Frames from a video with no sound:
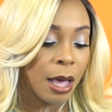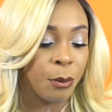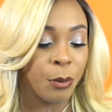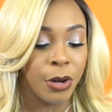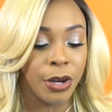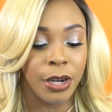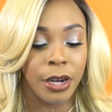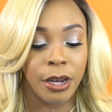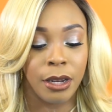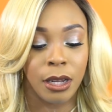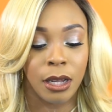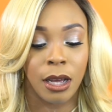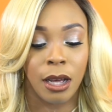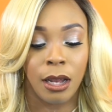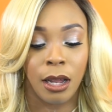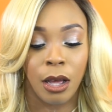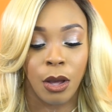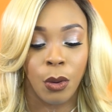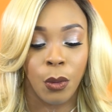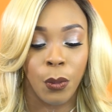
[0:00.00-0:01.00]
I'm wearing her in the
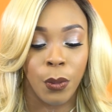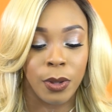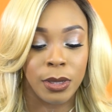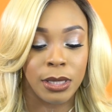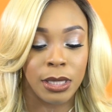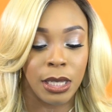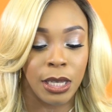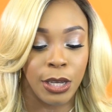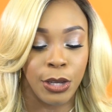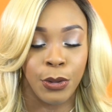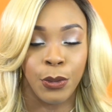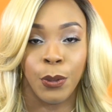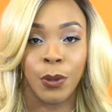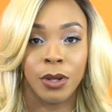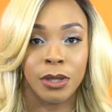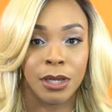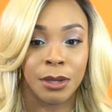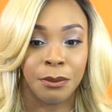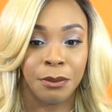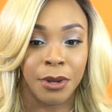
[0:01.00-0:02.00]
color OT
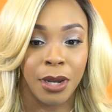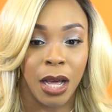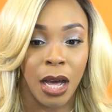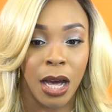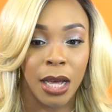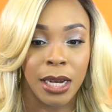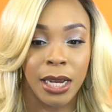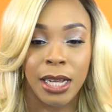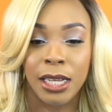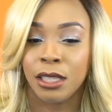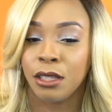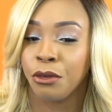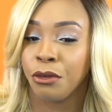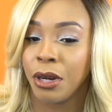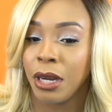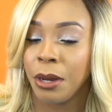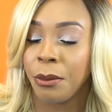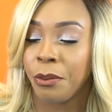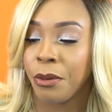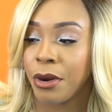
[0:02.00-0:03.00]
Golden Blonde it's a
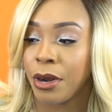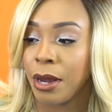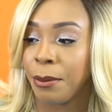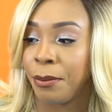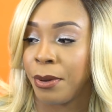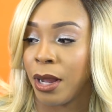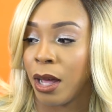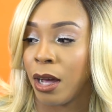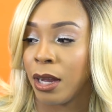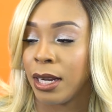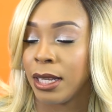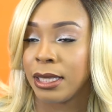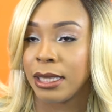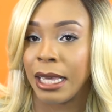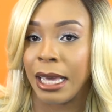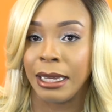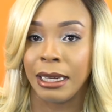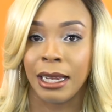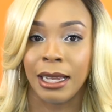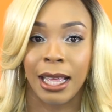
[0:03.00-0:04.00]
really pretty blonde
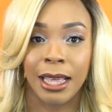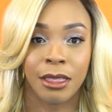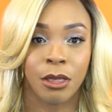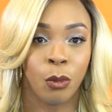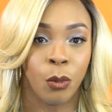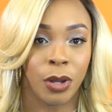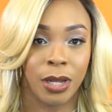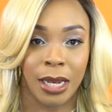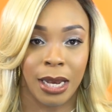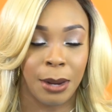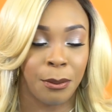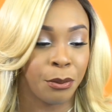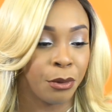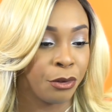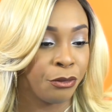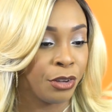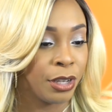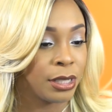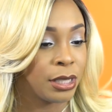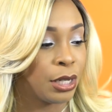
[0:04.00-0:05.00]
it's kind of like the one that I
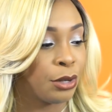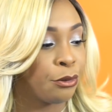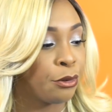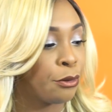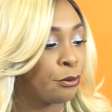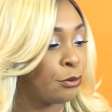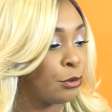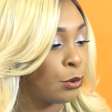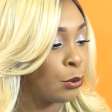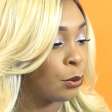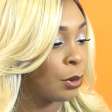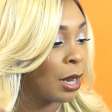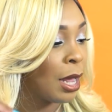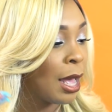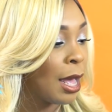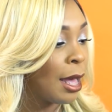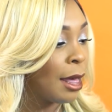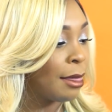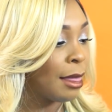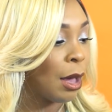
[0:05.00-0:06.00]
previously reviewed
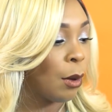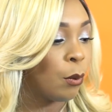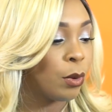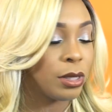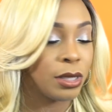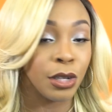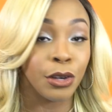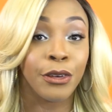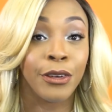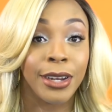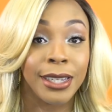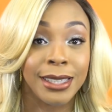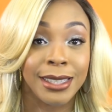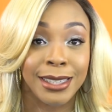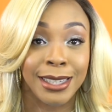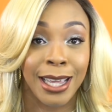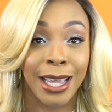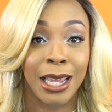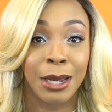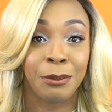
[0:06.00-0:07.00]
that was a
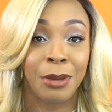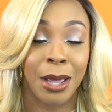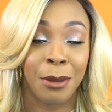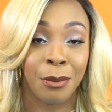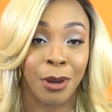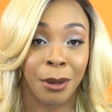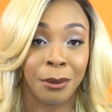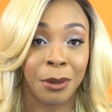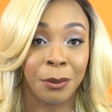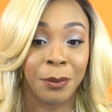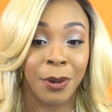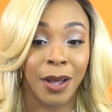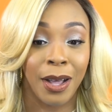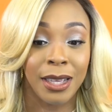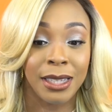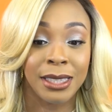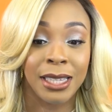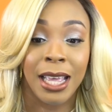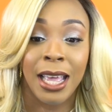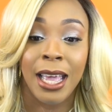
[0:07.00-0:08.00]
Kristen by Bobbi
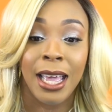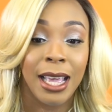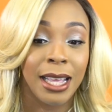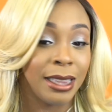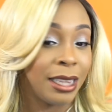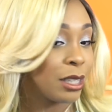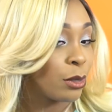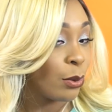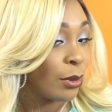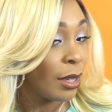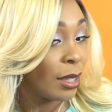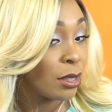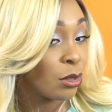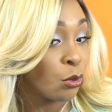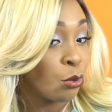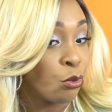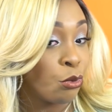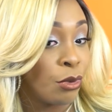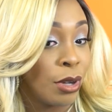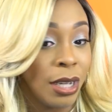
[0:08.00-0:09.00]
Boss this one
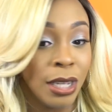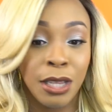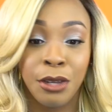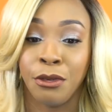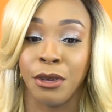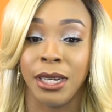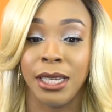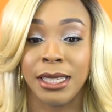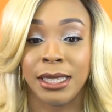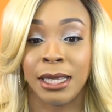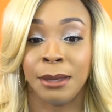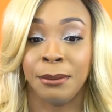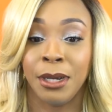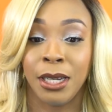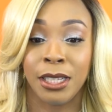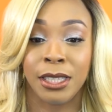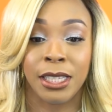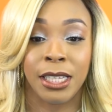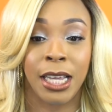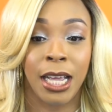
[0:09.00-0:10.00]
is really really
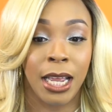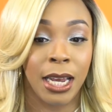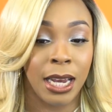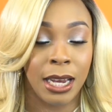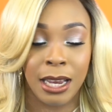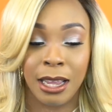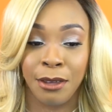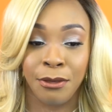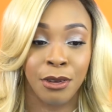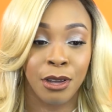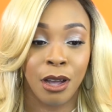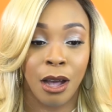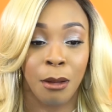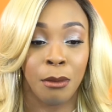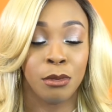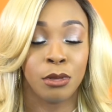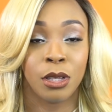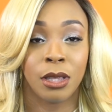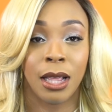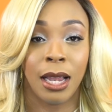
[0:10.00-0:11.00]
similar to it it even
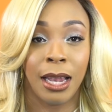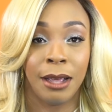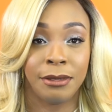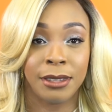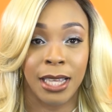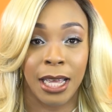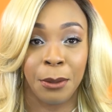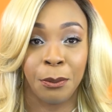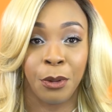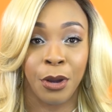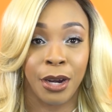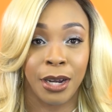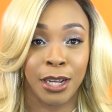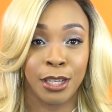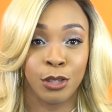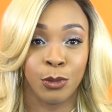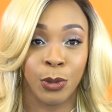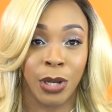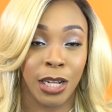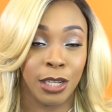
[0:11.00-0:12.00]
comes with a left side part
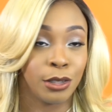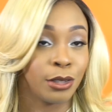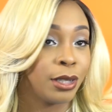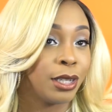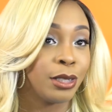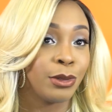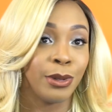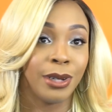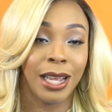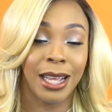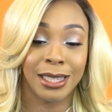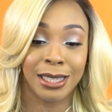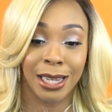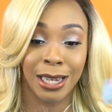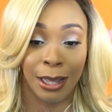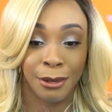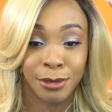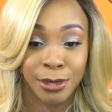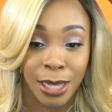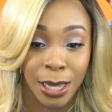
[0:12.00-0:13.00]
as well so this one has a
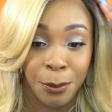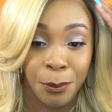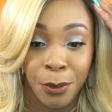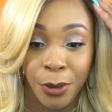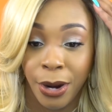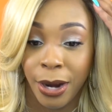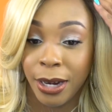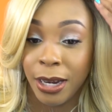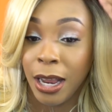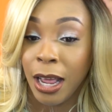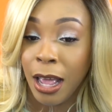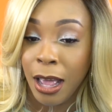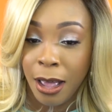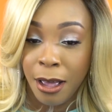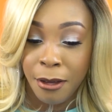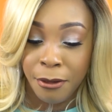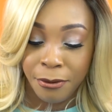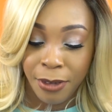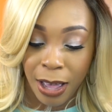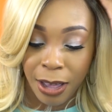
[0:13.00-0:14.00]
left side part
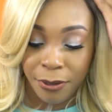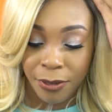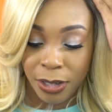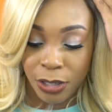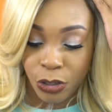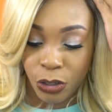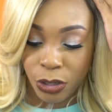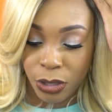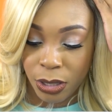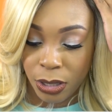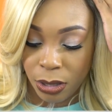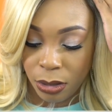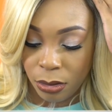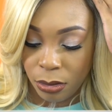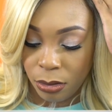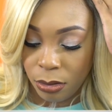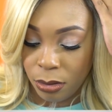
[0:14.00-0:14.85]
five inches